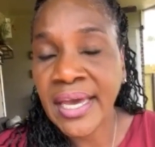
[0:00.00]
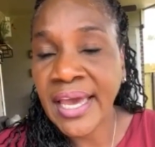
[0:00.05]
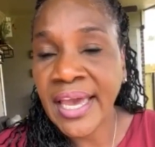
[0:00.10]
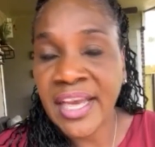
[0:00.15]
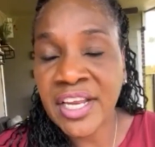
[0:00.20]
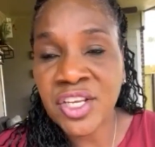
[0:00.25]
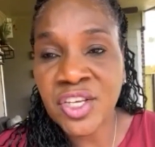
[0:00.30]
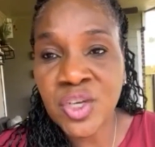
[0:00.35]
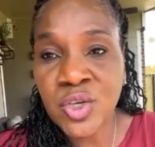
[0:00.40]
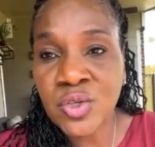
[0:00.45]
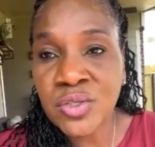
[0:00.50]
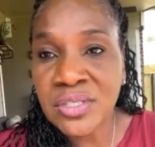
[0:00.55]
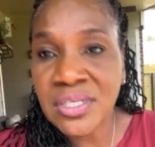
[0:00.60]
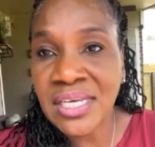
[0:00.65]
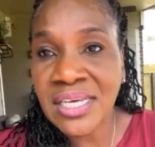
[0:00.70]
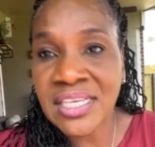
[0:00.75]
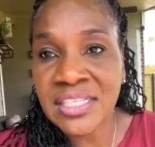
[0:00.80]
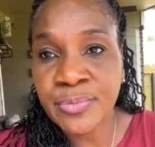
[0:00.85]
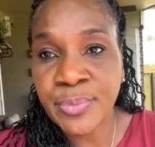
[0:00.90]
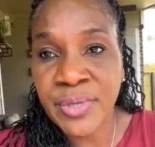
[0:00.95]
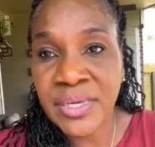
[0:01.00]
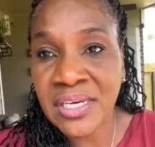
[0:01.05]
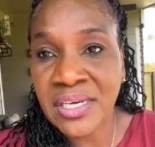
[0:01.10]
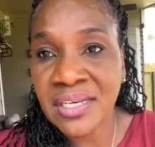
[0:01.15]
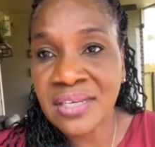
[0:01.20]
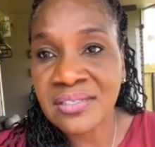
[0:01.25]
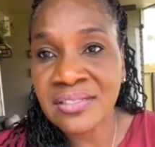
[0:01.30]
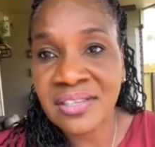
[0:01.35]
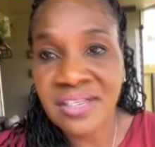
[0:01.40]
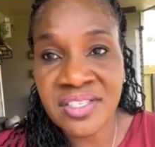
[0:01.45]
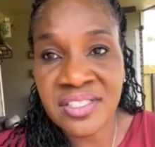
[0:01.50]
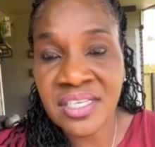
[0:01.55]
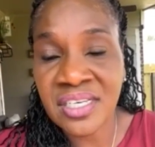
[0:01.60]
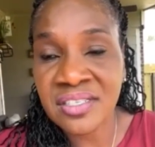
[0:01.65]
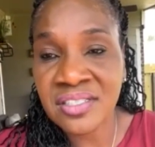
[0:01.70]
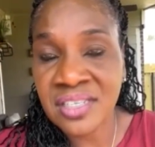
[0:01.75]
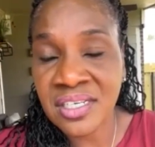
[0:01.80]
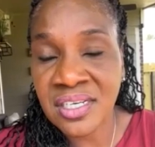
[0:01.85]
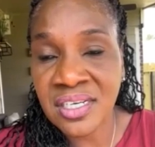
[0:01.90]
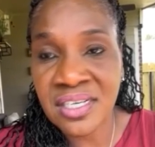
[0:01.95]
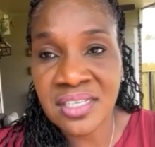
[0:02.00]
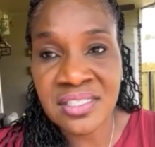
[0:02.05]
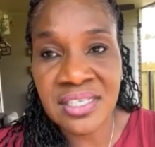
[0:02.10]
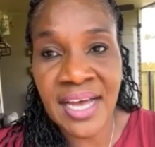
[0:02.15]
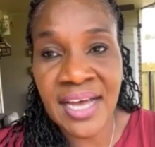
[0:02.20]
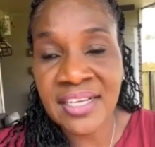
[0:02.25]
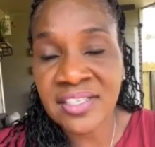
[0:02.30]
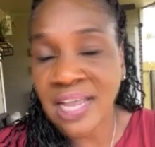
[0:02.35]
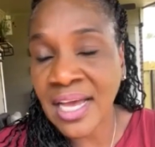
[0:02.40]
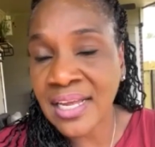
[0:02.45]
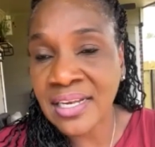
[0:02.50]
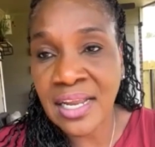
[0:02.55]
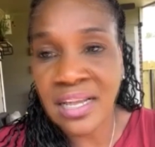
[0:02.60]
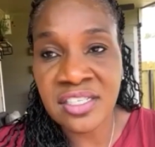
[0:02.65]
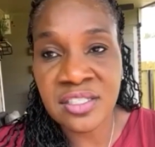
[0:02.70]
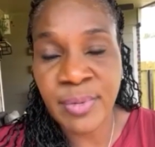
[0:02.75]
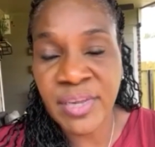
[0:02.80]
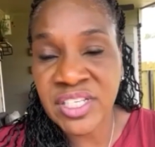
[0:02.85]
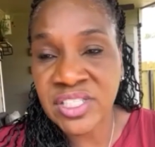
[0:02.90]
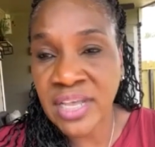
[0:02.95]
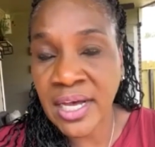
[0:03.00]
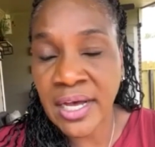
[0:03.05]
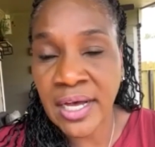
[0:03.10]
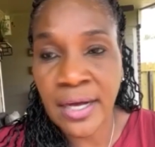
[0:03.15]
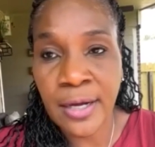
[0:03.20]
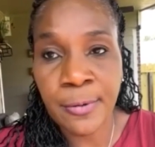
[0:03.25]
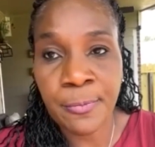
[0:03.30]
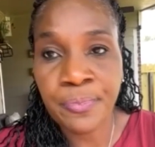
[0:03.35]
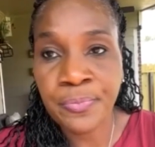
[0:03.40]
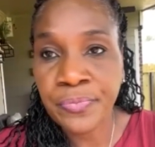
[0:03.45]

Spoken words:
And usually it's because they say, Judge, I lost my job.